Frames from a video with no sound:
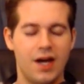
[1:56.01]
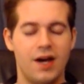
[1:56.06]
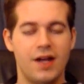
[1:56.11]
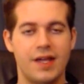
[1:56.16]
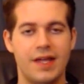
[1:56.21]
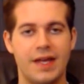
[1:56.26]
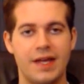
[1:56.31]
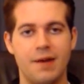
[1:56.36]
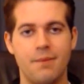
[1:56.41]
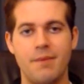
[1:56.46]

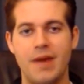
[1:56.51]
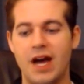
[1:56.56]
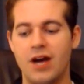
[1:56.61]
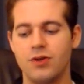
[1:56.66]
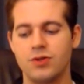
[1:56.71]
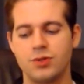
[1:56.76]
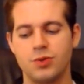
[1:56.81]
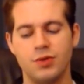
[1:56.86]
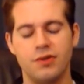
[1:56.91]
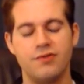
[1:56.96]
can amount
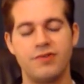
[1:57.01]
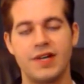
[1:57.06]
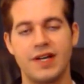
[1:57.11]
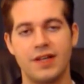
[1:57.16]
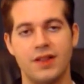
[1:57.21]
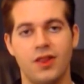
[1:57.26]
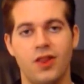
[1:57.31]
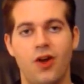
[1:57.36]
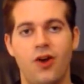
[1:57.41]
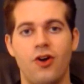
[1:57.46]
to a very
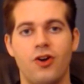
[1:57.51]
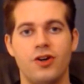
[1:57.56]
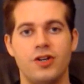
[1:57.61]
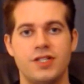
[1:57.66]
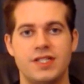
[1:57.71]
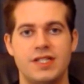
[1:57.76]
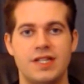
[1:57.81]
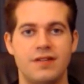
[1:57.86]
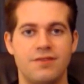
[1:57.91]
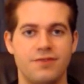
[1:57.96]

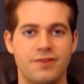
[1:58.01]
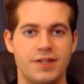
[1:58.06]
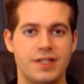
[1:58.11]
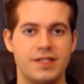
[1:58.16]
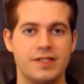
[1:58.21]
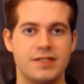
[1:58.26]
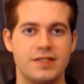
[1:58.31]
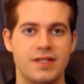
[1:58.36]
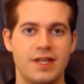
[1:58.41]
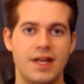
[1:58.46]
large
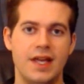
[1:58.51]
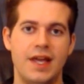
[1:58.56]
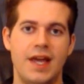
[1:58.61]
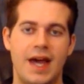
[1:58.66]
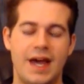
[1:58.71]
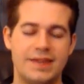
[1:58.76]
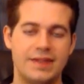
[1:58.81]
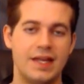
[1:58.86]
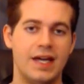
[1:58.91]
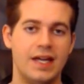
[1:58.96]
difference
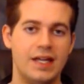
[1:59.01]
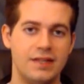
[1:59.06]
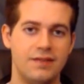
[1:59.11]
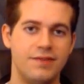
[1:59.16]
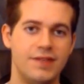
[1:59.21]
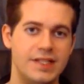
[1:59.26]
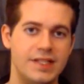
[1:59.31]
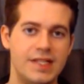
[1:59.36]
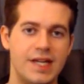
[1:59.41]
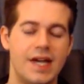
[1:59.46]
at the end of
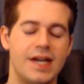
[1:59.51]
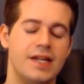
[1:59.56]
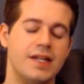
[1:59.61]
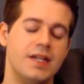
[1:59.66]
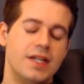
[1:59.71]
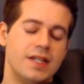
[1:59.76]
the day.